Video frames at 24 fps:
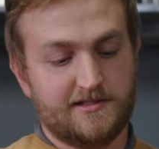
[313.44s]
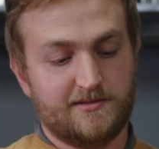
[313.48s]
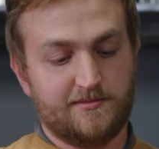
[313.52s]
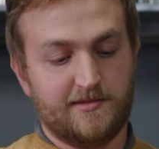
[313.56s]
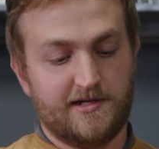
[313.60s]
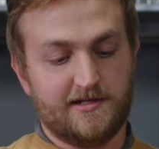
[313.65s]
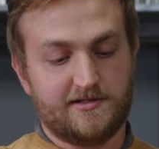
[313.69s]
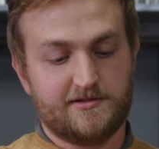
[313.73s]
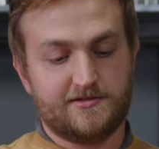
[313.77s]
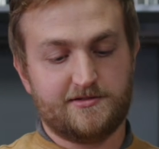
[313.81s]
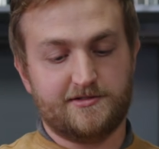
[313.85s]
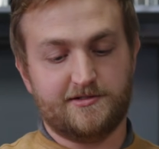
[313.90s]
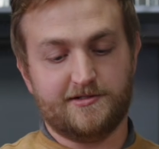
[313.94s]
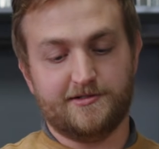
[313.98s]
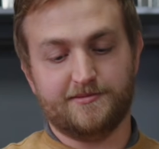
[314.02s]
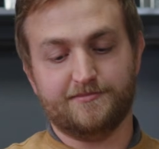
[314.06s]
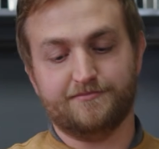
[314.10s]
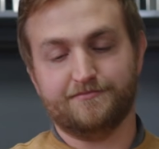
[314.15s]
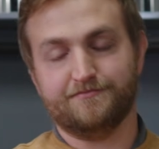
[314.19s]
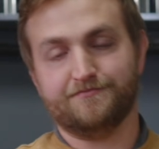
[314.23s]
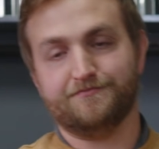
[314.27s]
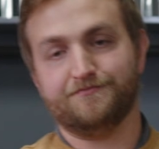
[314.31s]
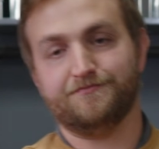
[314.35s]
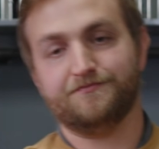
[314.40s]
some extra
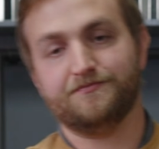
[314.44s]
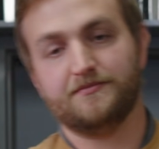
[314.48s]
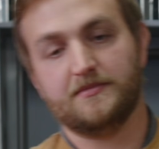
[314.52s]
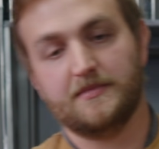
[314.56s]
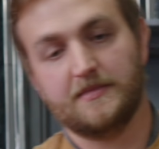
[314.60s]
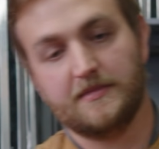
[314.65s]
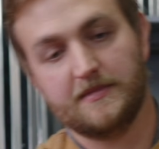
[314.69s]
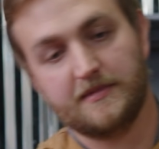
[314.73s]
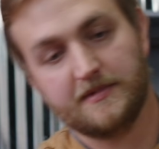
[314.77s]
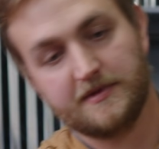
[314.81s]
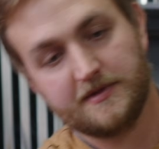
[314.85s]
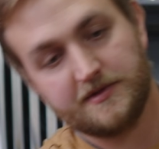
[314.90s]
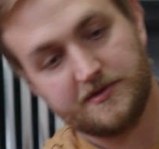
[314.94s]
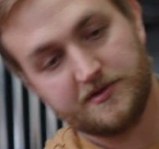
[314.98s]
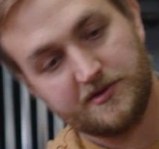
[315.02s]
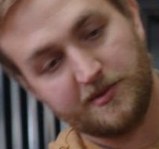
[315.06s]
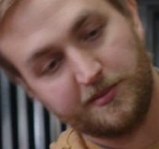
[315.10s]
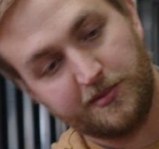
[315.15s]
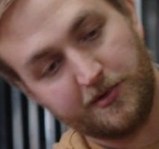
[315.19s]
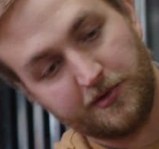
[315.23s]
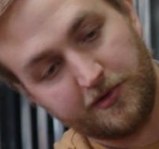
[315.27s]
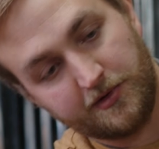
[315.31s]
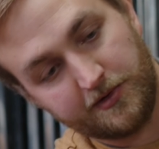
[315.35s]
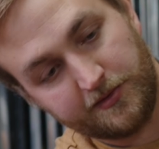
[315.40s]

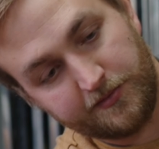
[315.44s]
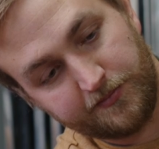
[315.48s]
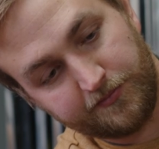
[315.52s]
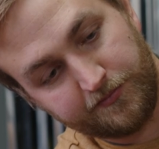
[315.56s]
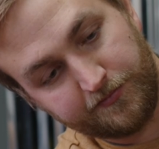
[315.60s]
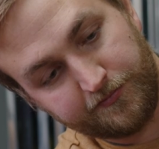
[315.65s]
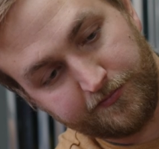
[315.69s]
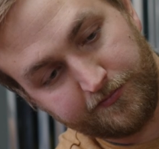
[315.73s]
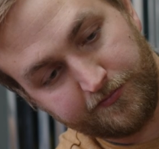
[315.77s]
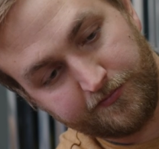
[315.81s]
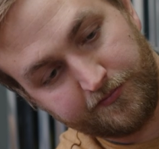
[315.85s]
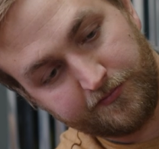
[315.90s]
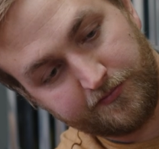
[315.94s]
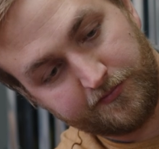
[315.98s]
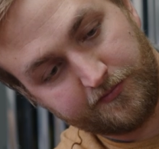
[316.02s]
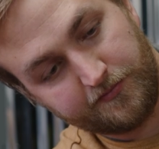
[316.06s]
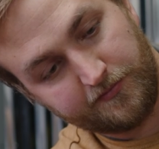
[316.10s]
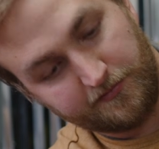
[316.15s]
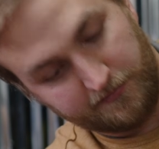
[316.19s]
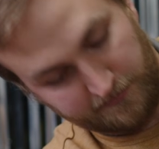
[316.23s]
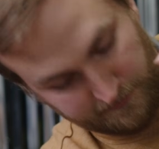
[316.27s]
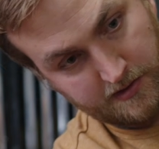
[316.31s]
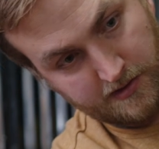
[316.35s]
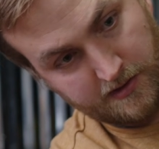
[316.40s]
support.
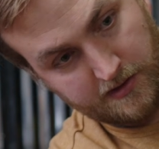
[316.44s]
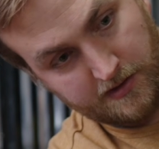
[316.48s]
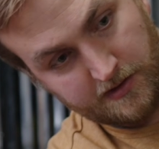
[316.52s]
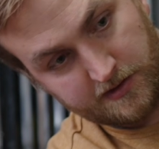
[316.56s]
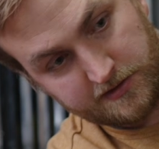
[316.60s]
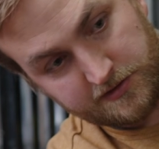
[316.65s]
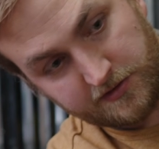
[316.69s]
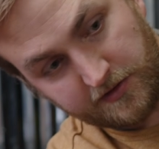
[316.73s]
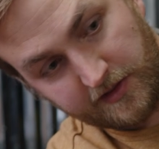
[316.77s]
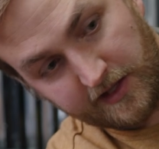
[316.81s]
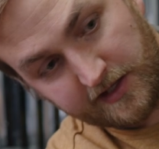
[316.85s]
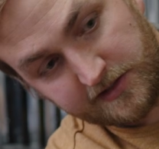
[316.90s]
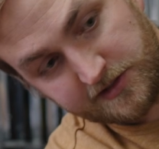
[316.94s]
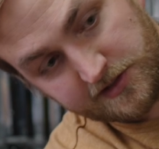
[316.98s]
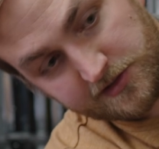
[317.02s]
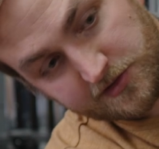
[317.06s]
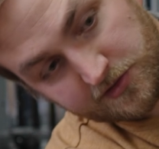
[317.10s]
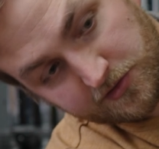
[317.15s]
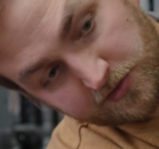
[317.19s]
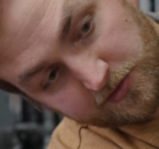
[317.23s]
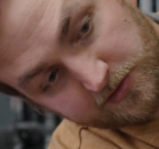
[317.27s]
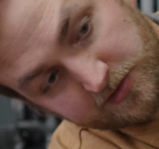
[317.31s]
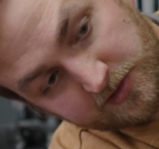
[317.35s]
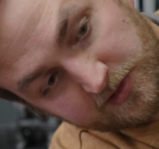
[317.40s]
So that just
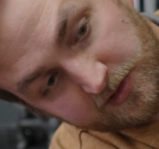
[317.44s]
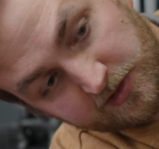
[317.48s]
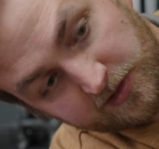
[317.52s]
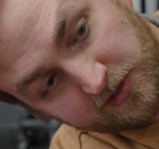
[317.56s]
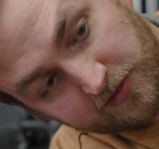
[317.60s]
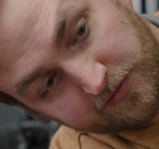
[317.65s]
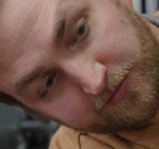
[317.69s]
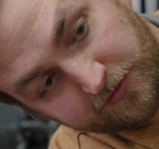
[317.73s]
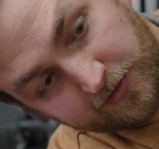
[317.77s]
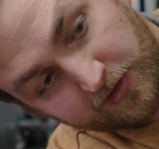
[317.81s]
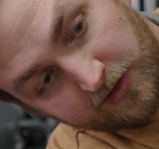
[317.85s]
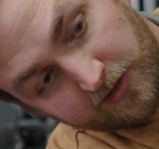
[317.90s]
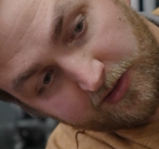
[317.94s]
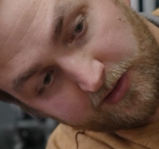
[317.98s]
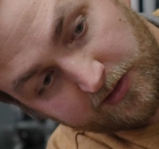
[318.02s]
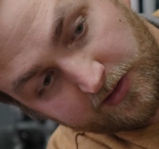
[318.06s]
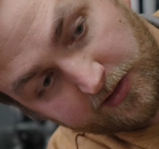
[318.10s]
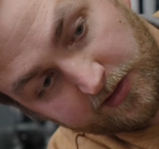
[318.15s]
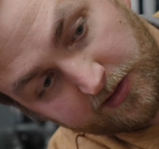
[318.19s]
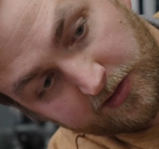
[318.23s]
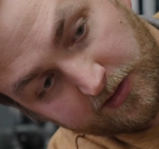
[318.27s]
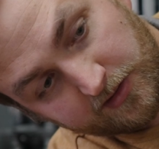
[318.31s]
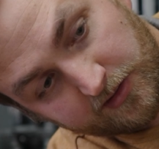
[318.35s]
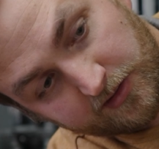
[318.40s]
screws into the front,